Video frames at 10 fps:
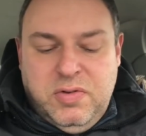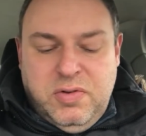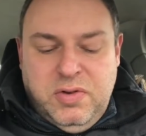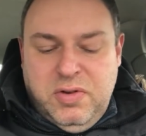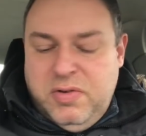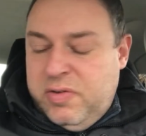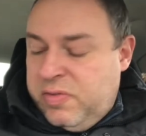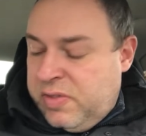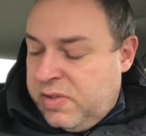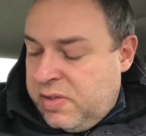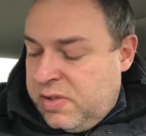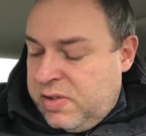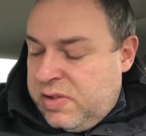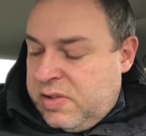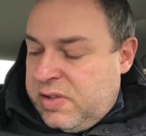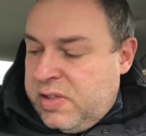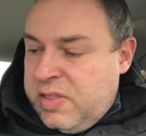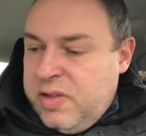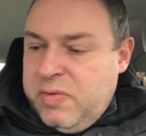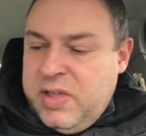Oh,
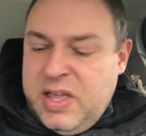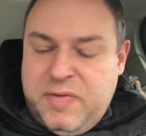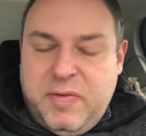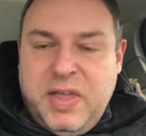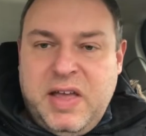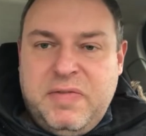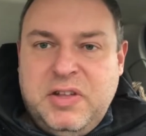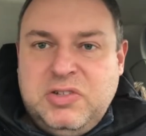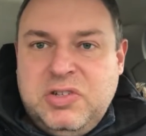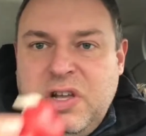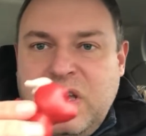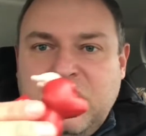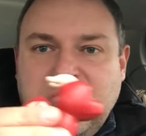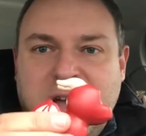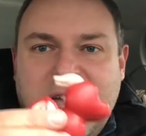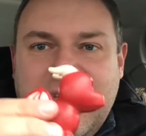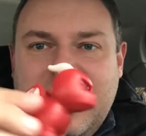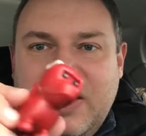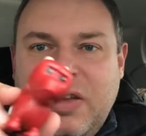there we have it. We have a dragon.